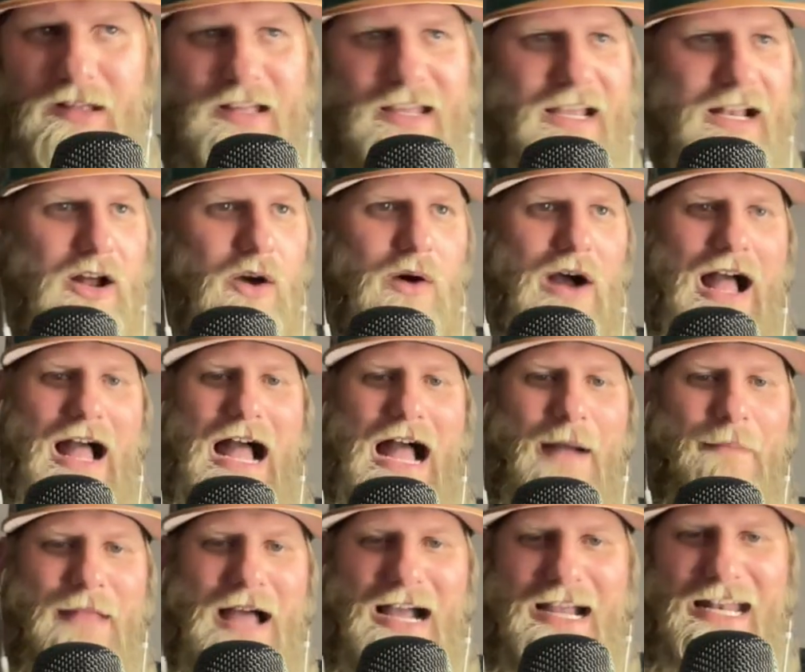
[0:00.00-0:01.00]
you know,
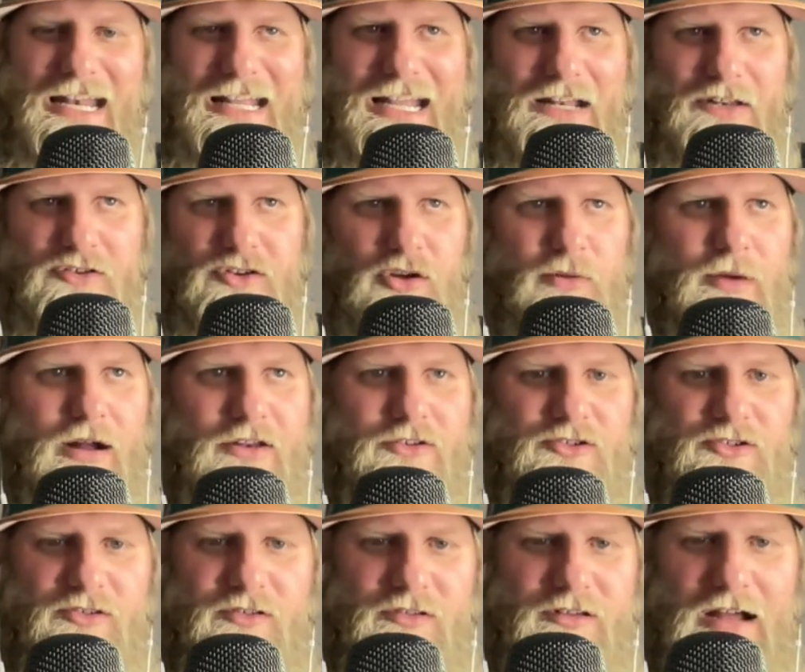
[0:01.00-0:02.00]
I'm not going to get too
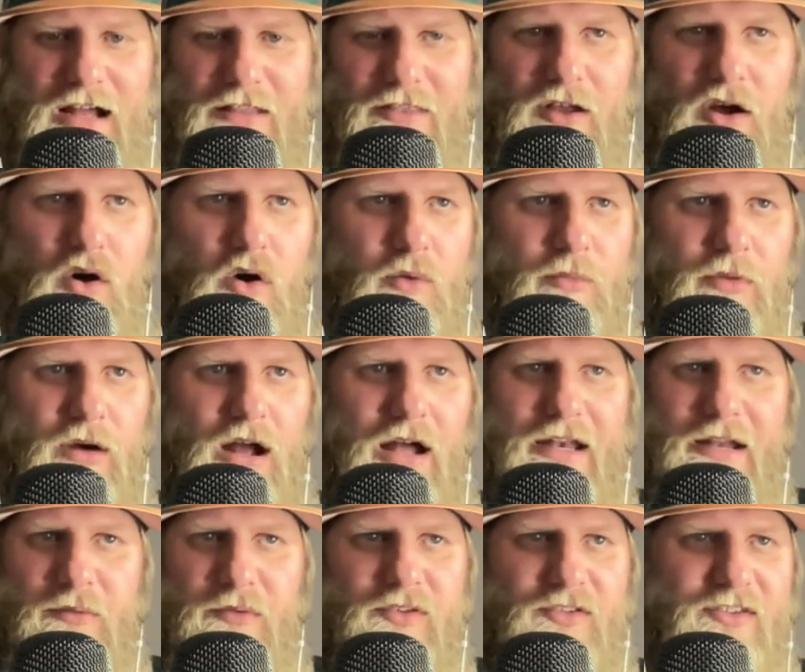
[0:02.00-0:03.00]
much on the home
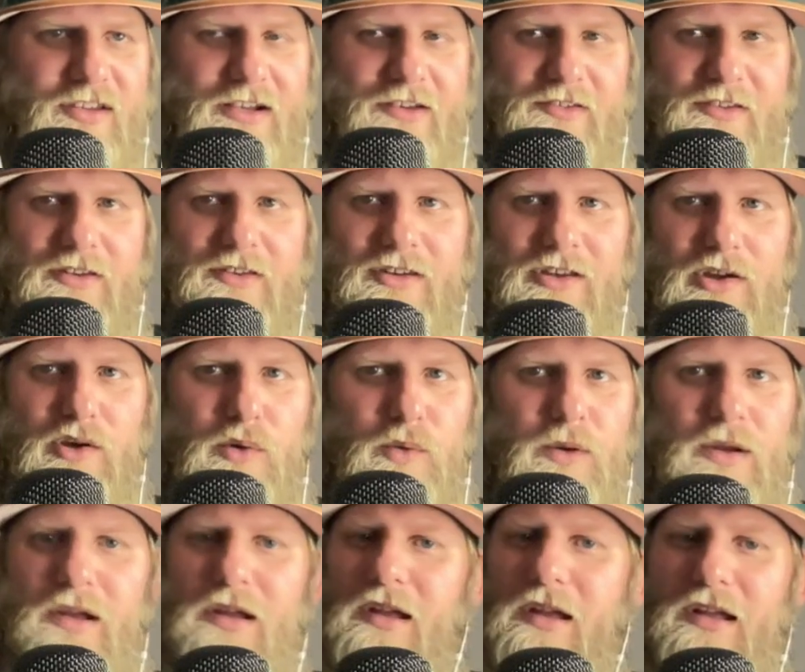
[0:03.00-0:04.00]
run. It was 6-2. You
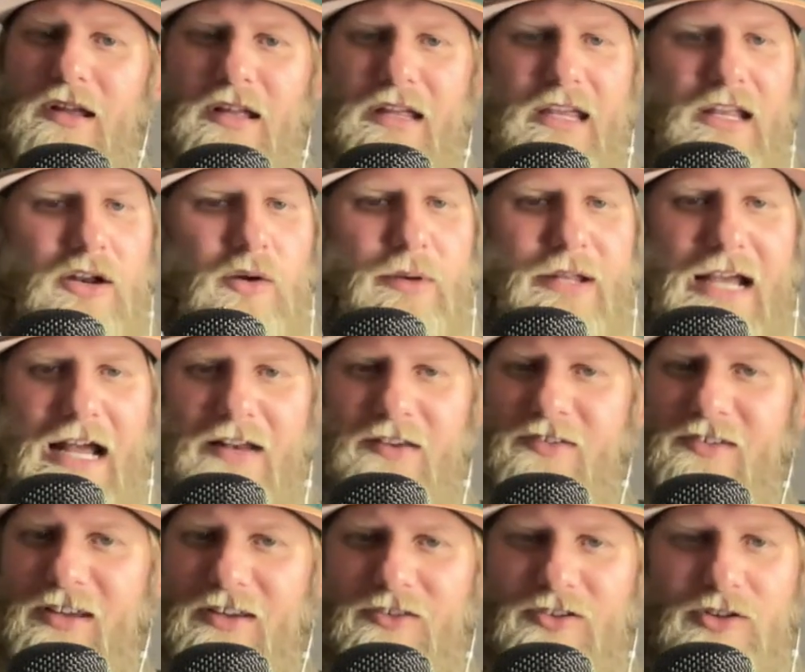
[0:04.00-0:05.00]
know, when you got a
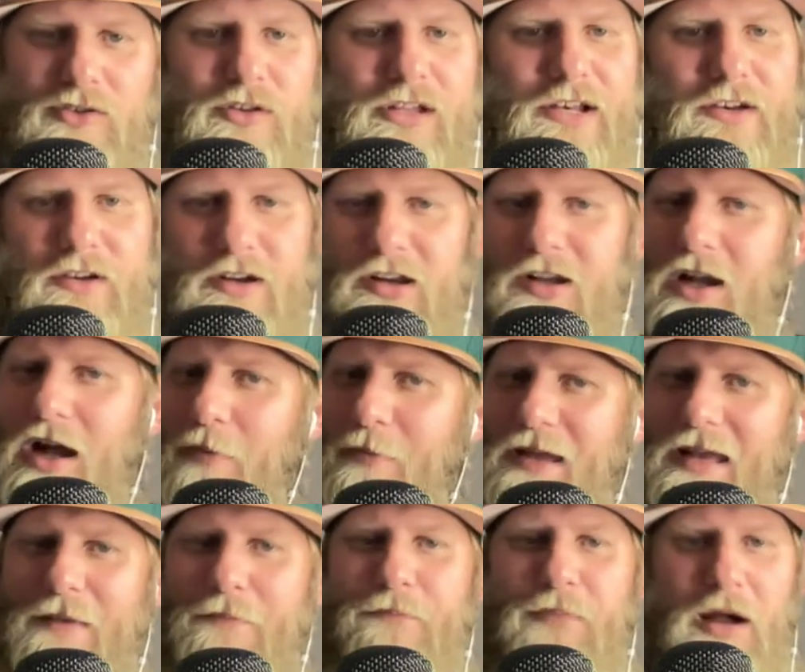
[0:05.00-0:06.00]
6-2 lead, you're going to come
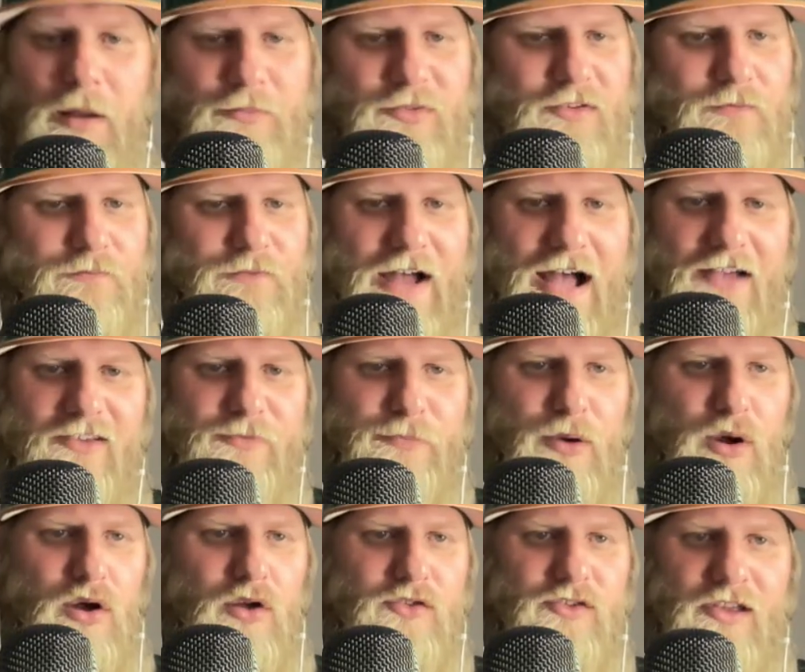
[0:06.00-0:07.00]
in, pump some
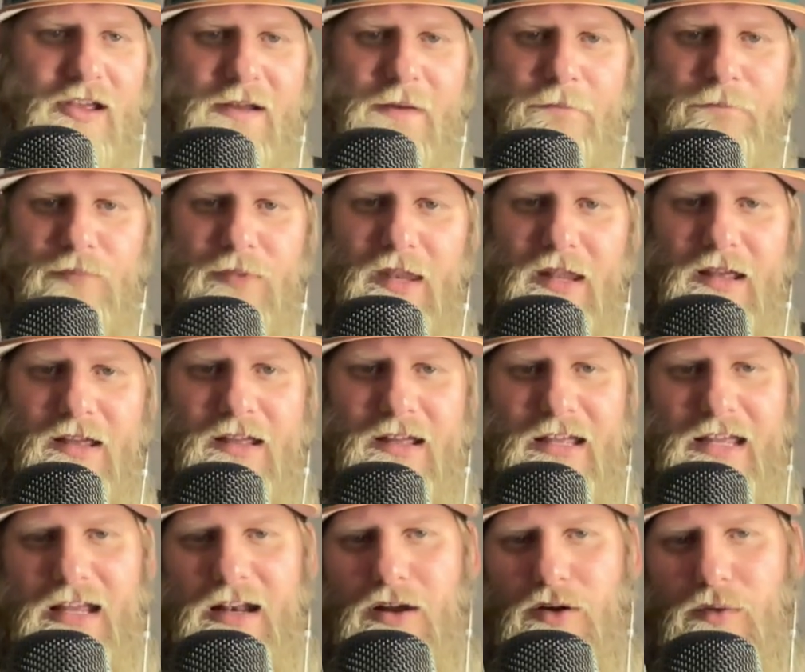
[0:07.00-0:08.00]
fastballs.
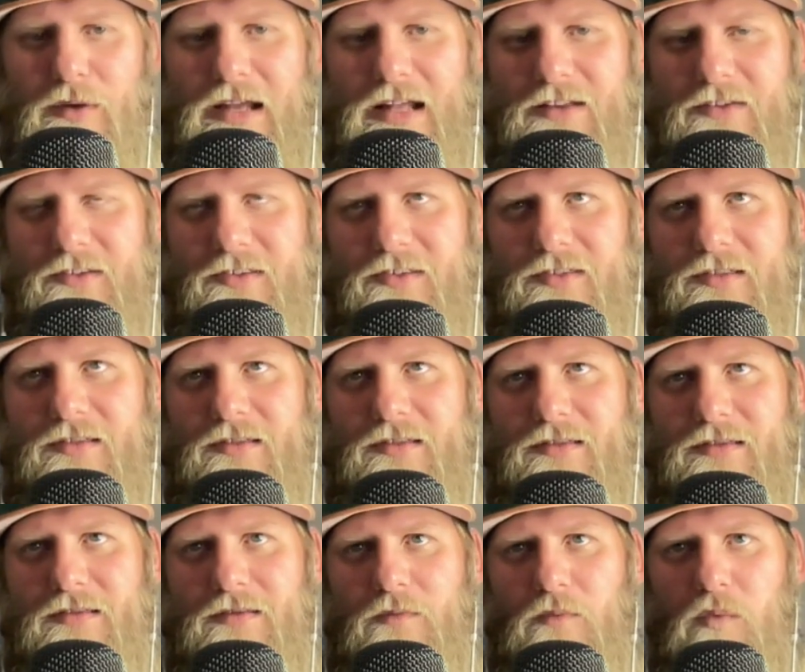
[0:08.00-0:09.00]
You know, it's
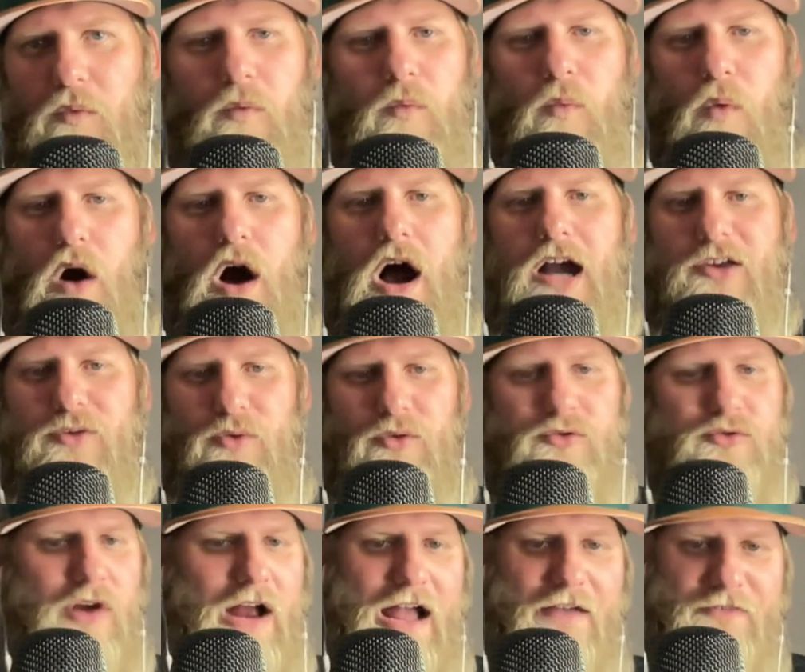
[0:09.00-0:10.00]
walks will
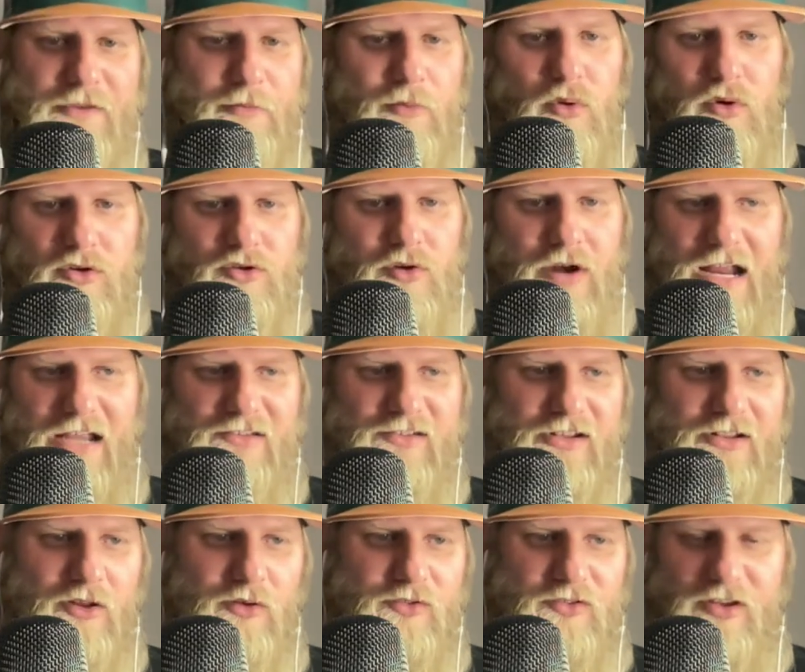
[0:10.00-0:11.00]
drive you more crazy
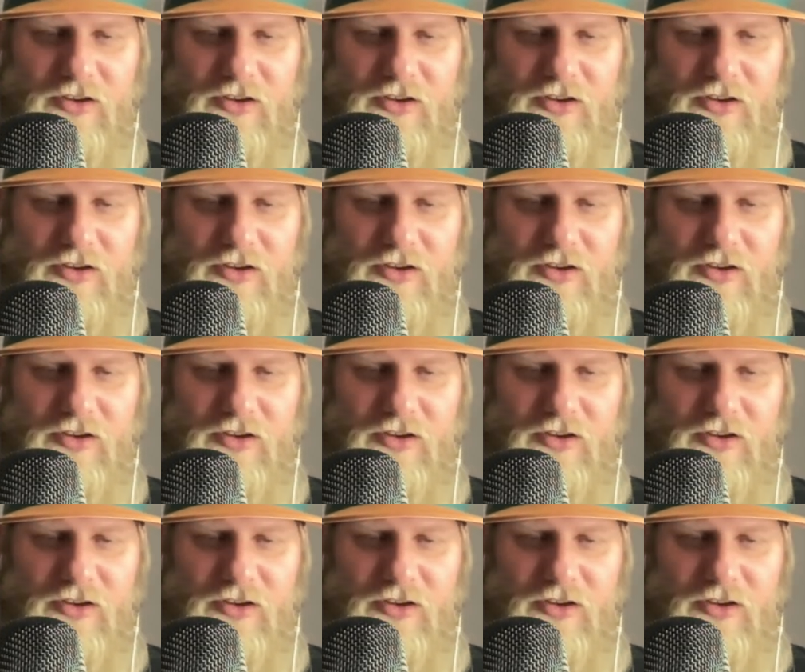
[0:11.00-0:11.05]
in those